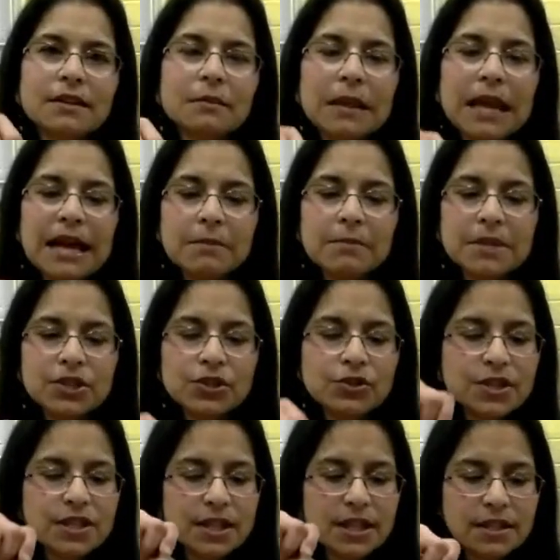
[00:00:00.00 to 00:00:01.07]
the black
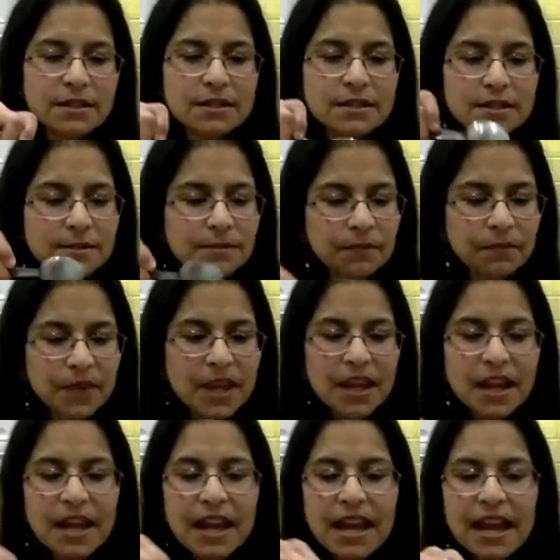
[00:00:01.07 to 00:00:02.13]
mustard seeds.
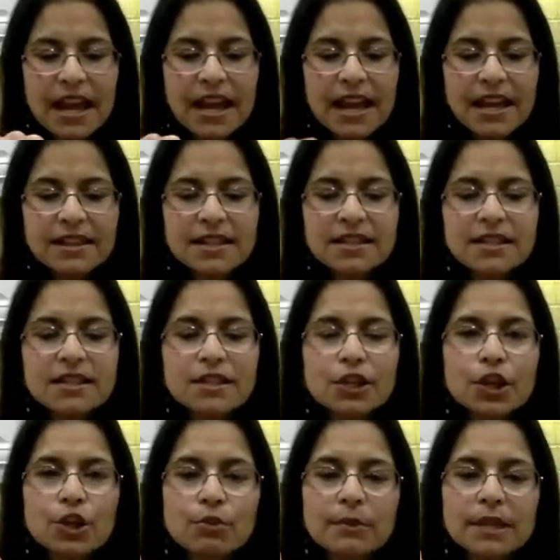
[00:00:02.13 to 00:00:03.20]
And this is
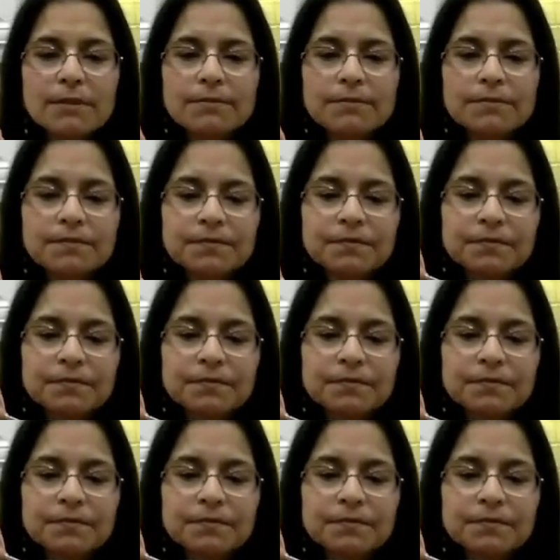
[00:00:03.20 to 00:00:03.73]
cumin.